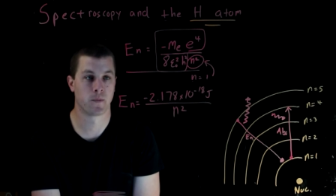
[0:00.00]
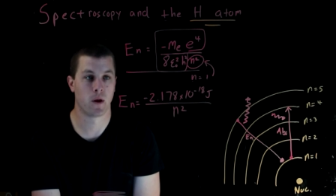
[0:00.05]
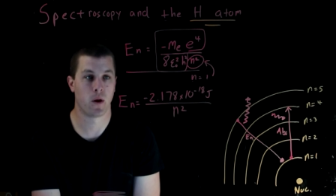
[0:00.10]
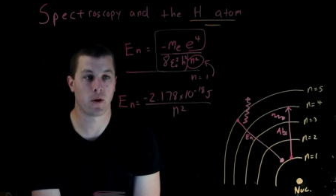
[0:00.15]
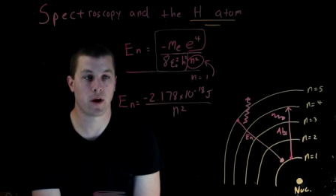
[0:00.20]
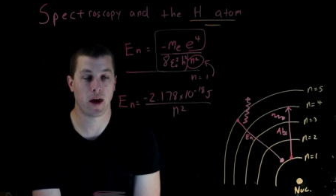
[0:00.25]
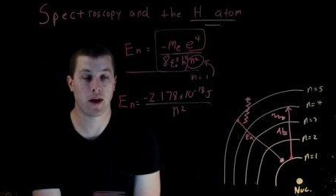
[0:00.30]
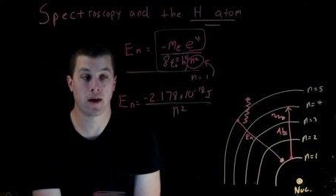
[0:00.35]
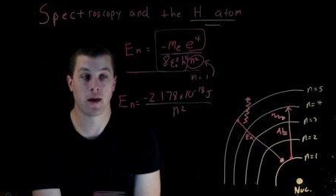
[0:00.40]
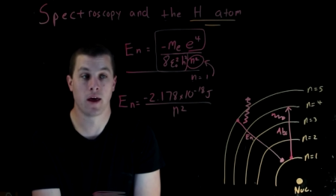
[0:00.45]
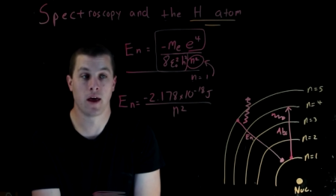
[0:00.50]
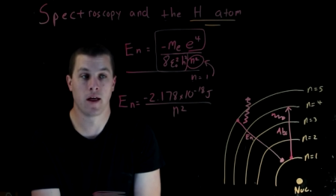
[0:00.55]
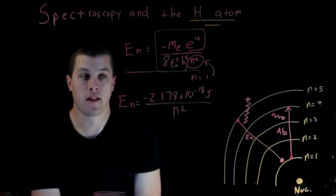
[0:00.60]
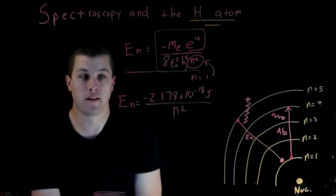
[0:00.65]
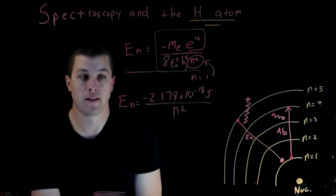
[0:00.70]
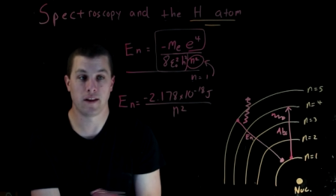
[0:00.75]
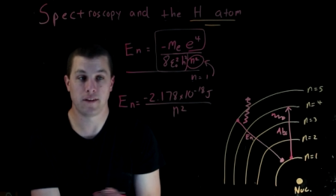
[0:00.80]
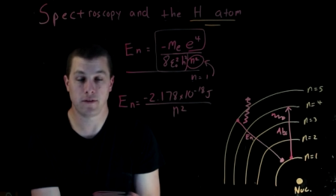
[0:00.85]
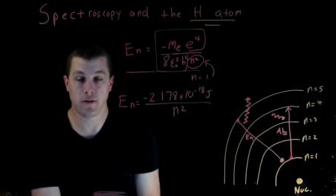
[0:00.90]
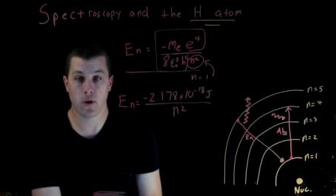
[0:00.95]
Okay,
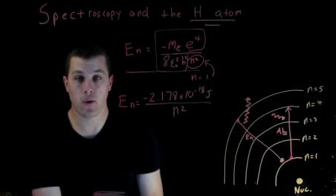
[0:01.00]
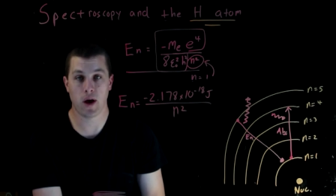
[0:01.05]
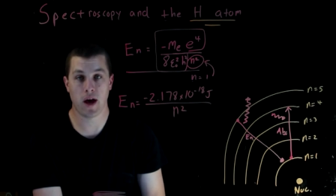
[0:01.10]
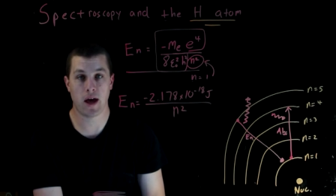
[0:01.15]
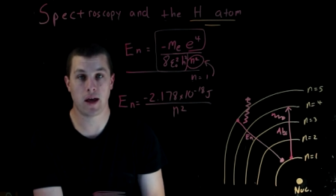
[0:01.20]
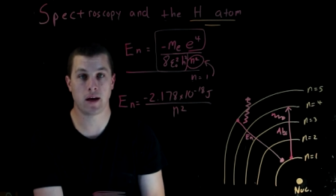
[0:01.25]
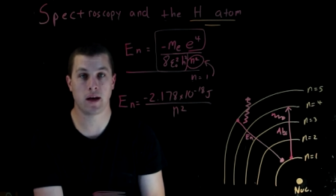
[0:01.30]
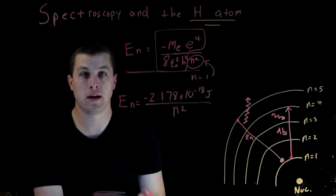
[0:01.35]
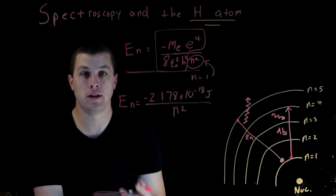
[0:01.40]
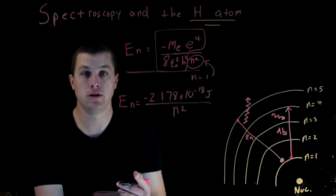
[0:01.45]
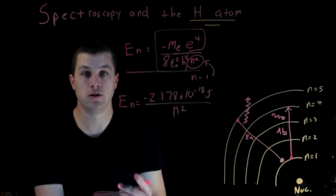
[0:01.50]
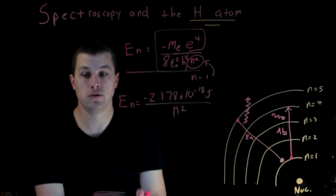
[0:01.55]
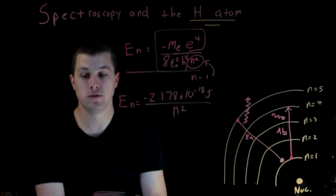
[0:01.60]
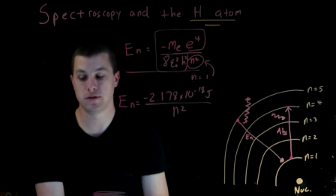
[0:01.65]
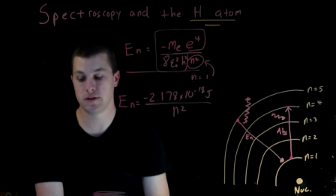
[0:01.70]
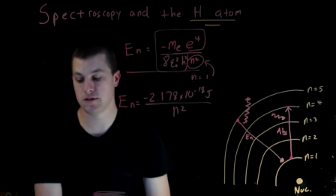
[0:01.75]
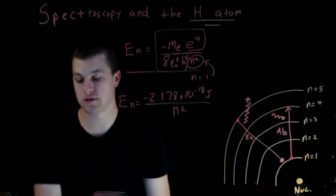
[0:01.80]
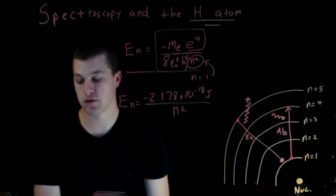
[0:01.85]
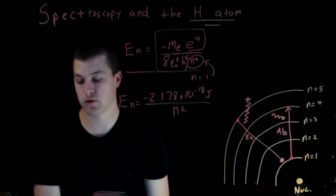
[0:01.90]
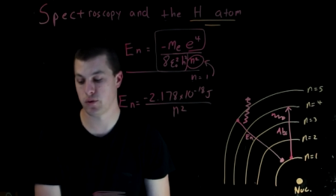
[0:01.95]
let's go ahead and use
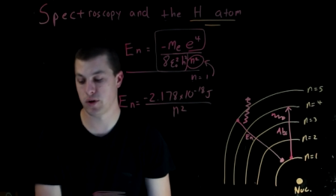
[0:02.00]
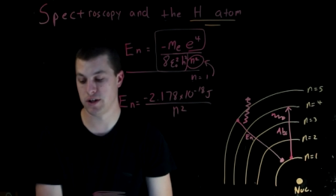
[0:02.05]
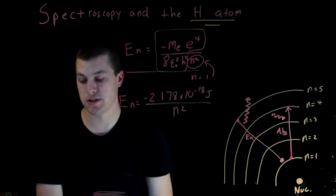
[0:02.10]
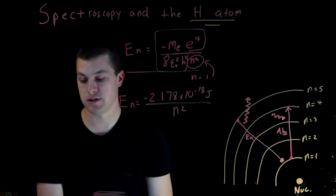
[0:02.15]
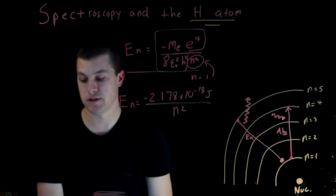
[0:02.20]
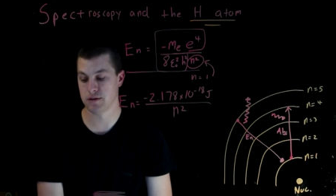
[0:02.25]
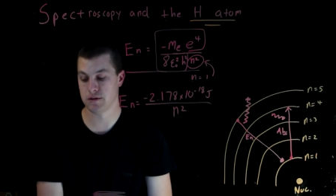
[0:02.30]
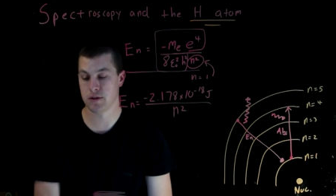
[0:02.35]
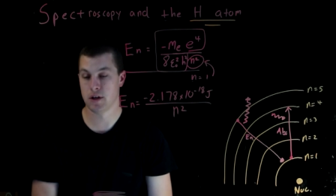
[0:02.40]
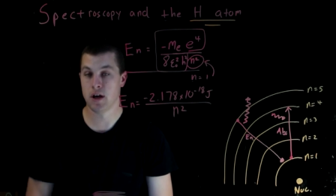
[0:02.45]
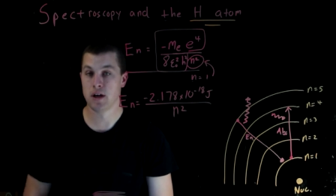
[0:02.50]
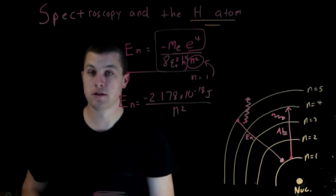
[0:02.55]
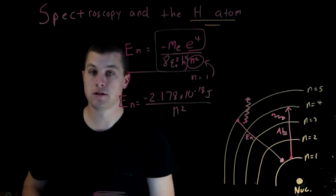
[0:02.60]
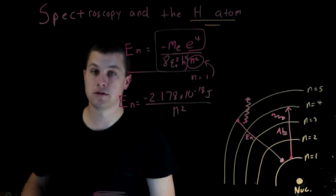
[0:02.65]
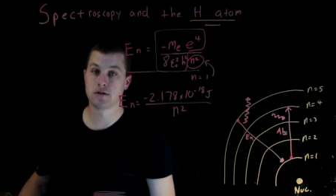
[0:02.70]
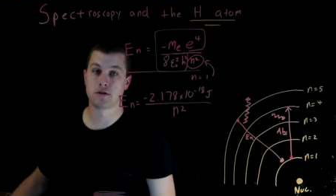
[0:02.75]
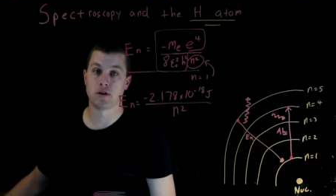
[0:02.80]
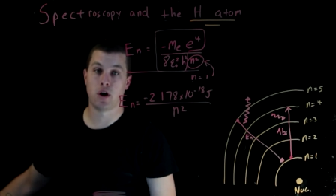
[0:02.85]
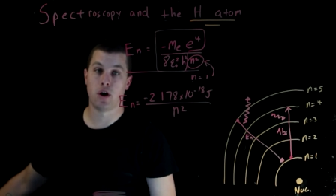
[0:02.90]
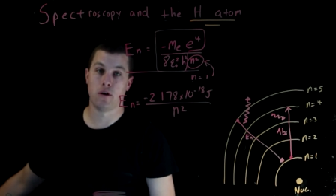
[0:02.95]
these equations to
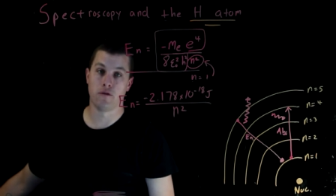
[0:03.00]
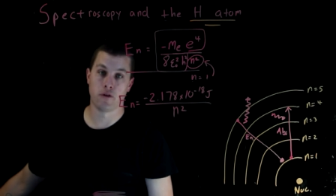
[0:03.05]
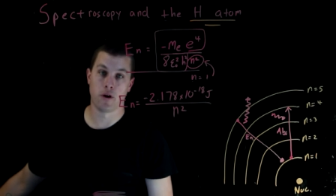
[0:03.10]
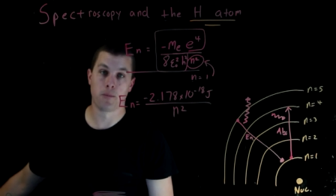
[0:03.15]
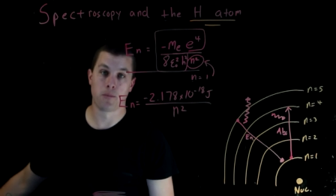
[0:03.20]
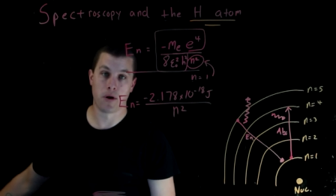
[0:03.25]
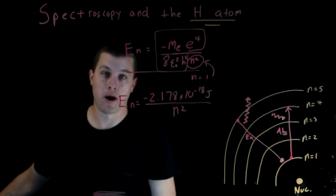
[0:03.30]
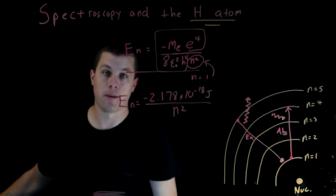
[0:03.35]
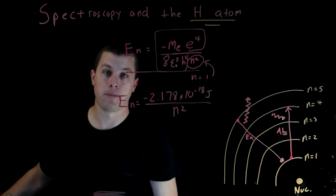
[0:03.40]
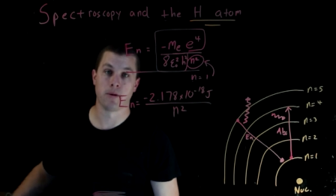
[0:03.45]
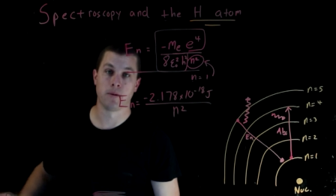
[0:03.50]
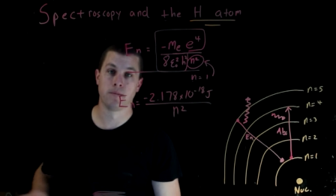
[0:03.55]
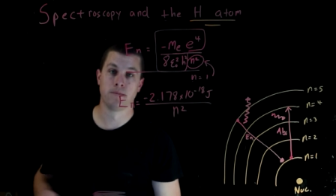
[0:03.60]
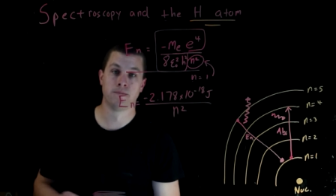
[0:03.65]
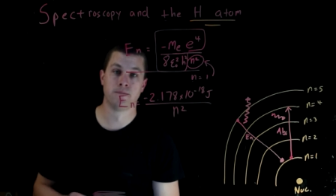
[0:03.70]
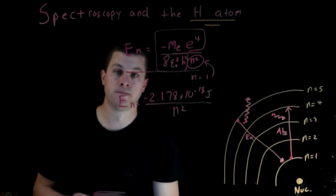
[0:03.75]
solve a problem.